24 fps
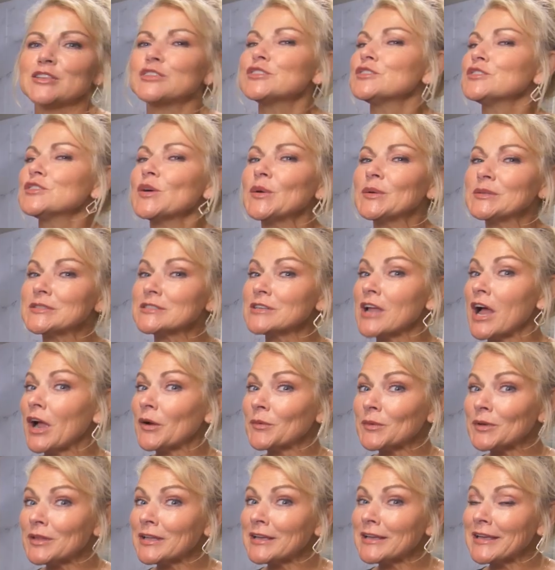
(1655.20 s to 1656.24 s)
So it's
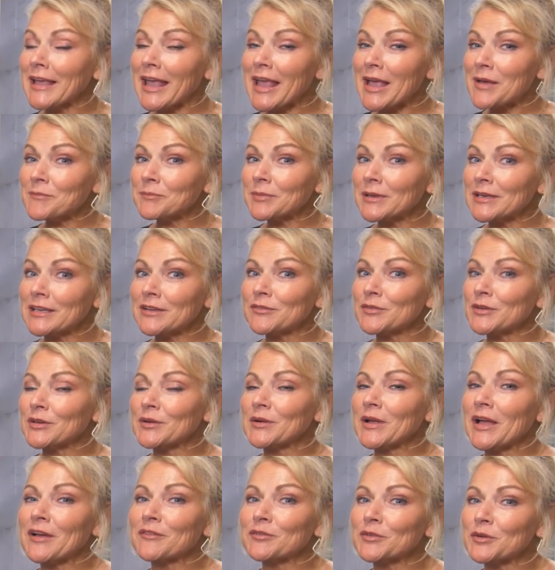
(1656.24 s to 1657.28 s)
not really camping if we
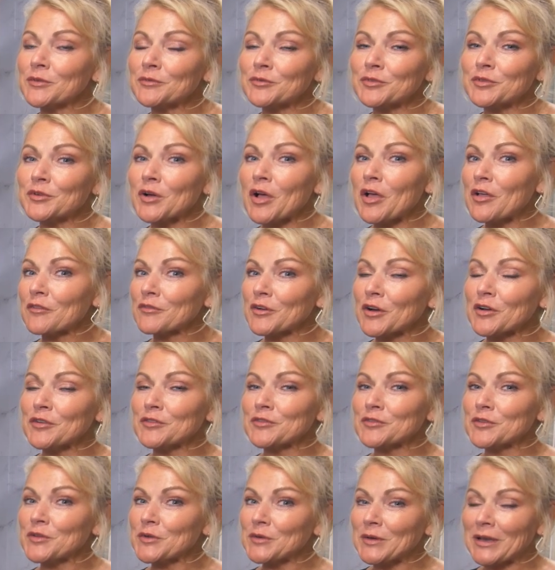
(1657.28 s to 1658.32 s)
don't have room for all of our
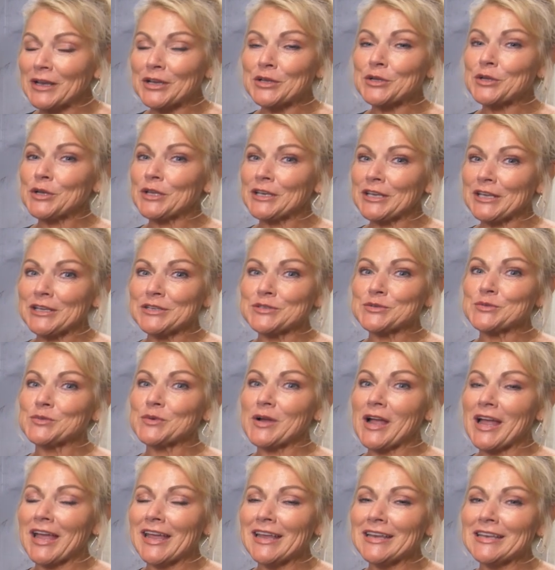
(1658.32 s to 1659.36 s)
food and goodies,
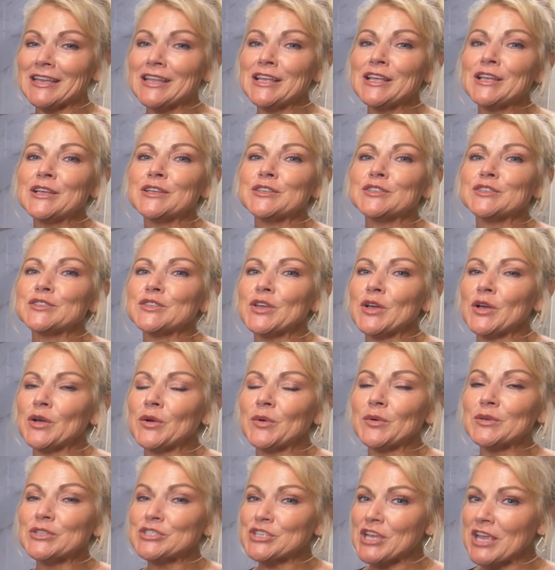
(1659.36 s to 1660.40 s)
right?
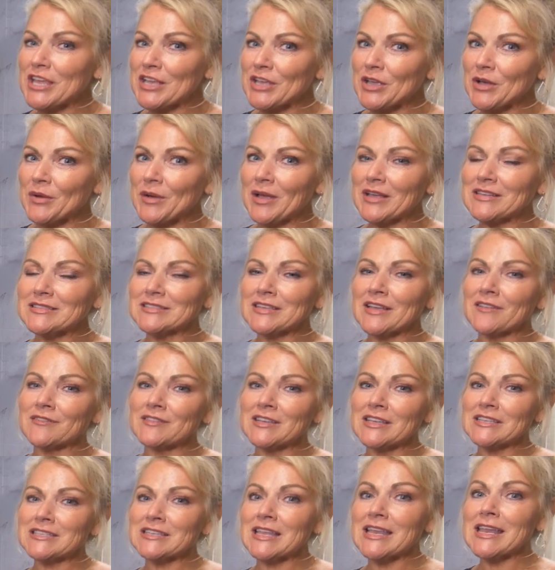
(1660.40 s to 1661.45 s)
So Jayco has
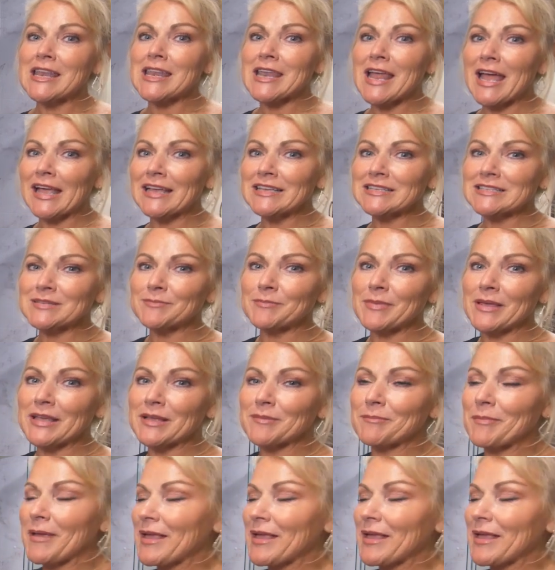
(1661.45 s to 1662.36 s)
given us a nice big